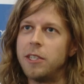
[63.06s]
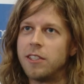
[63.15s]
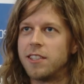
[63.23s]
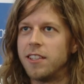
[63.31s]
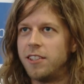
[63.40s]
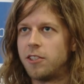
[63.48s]
piece
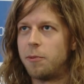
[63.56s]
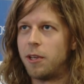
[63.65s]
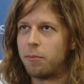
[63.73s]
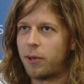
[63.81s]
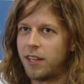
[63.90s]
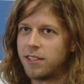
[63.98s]
that needs to be
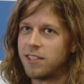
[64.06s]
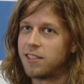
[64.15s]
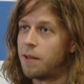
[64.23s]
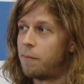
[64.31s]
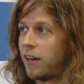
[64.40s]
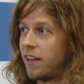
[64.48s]
in place is
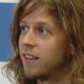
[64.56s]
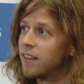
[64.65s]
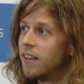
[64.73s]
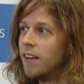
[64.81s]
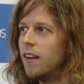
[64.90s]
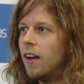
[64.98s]
the money.
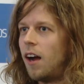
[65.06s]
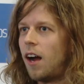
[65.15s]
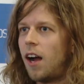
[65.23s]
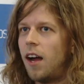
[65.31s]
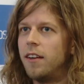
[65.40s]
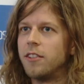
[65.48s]

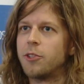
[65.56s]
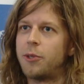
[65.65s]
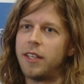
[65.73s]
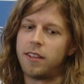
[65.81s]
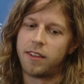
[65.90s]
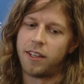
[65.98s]
And it's
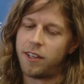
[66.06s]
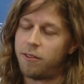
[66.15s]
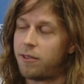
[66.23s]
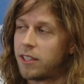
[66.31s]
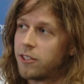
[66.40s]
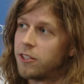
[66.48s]
great that there are
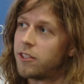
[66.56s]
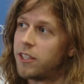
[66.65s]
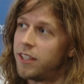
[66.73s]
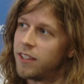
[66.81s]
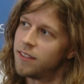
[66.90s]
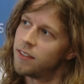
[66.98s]
investors
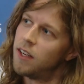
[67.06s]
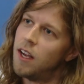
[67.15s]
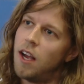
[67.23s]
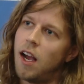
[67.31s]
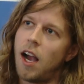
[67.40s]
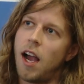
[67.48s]
here.
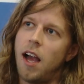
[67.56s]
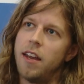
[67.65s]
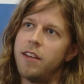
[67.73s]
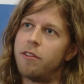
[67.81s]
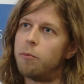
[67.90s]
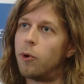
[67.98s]
And
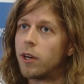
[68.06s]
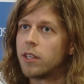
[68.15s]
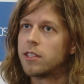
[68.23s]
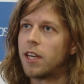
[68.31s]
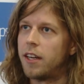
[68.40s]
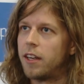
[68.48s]
even more
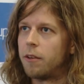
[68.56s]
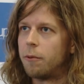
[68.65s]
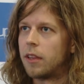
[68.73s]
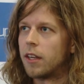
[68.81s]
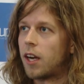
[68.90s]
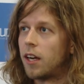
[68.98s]
exciting
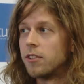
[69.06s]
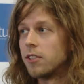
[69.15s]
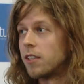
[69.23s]
with the kind of